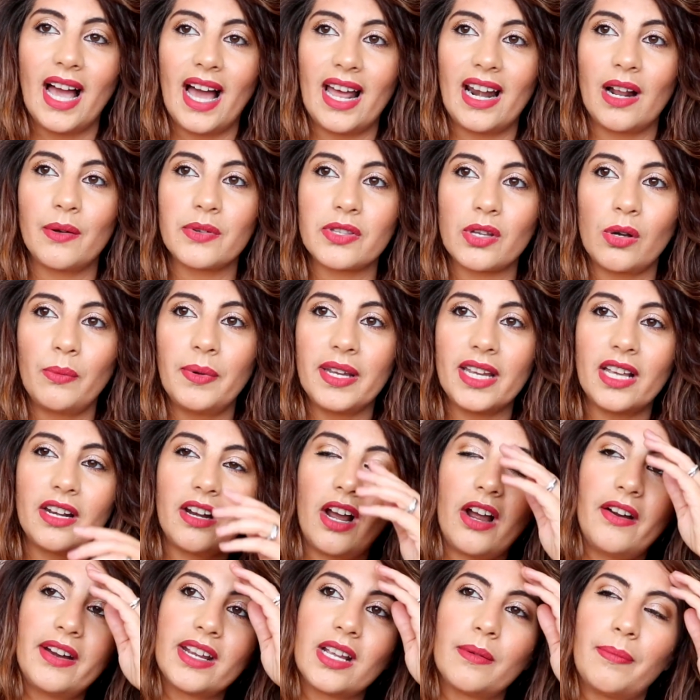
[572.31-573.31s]
and I was umming
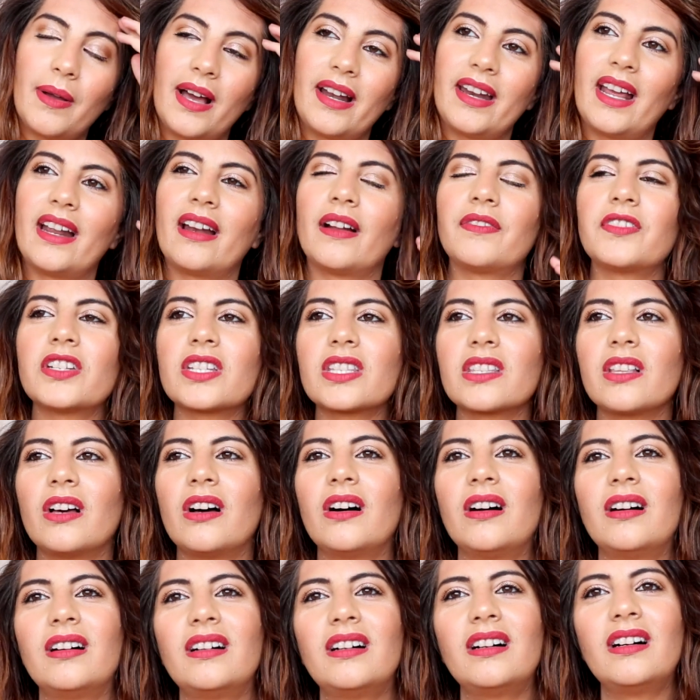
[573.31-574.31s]
and ahhing about it, and I've just
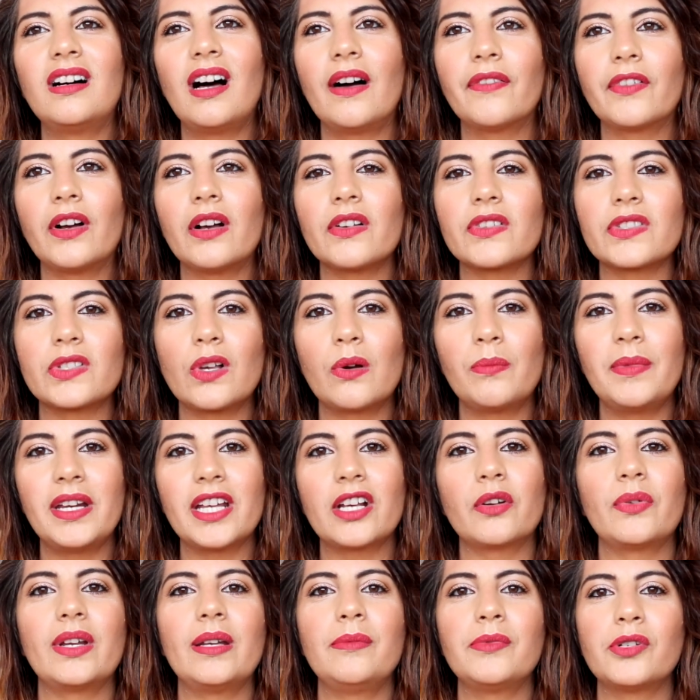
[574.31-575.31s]
thought, oh, I've got so
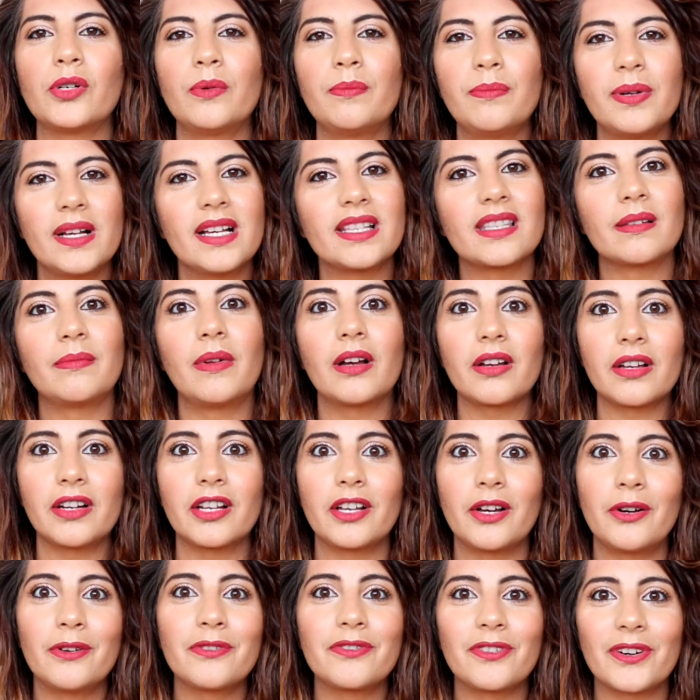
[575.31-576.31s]
many cream jumpers, I'm not
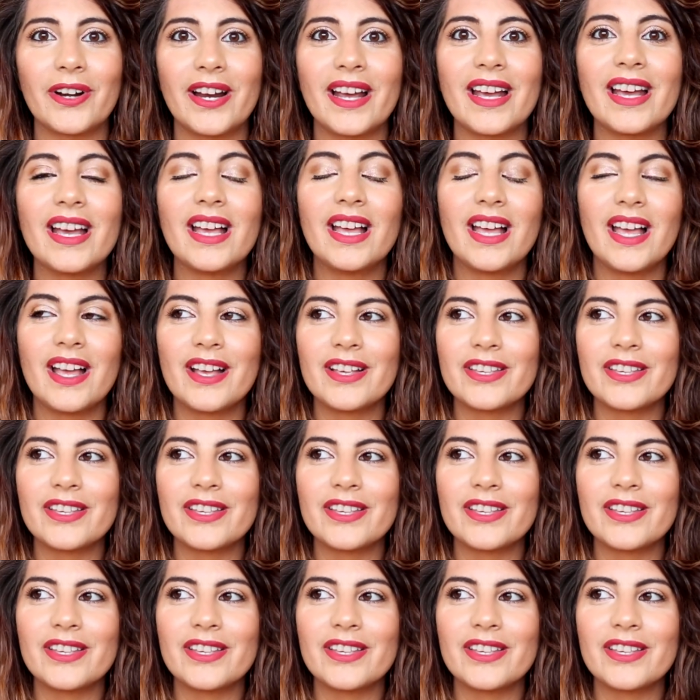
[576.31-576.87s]
going to go for it.